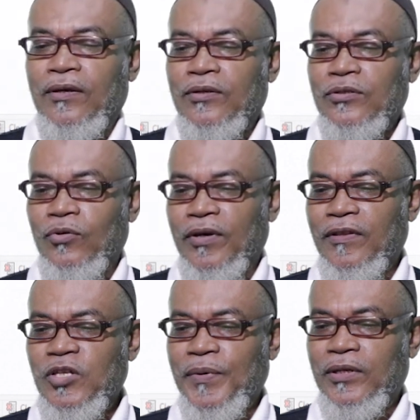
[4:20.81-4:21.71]
So in
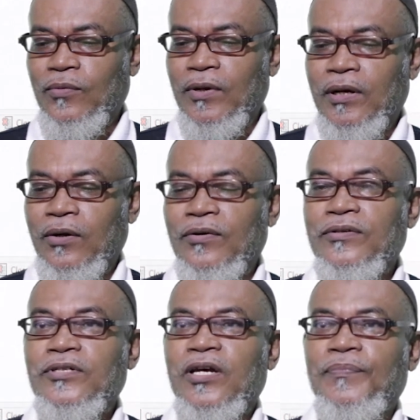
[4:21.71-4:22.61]
this particular
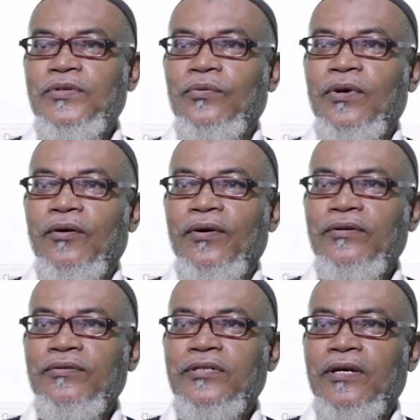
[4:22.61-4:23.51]
concept, we are going
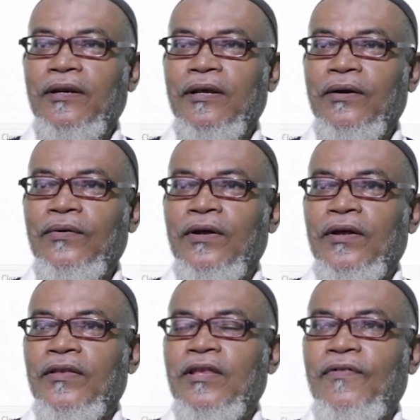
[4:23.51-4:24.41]
to say now
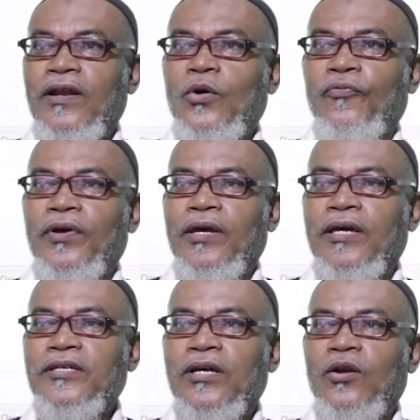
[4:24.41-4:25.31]
the value of
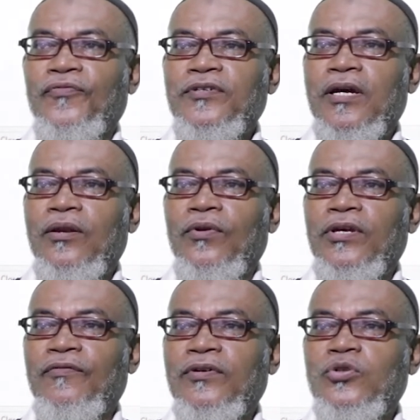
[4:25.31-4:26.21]
a, instead of 10, will
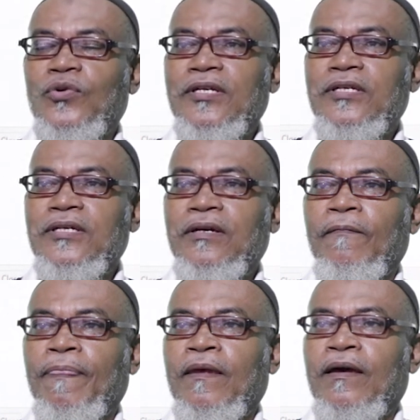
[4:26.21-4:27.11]
give it 20,
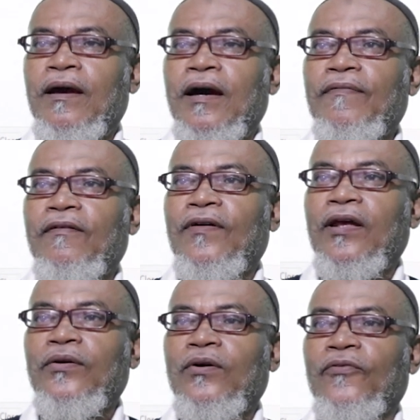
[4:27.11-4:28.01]
and the
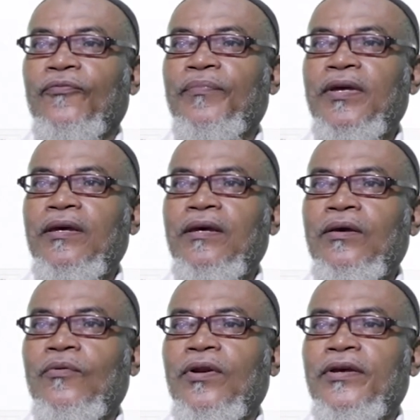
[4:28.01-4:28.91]
value of
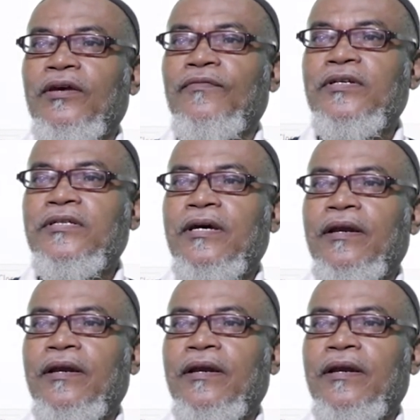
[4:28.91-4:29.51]
b will give it 10.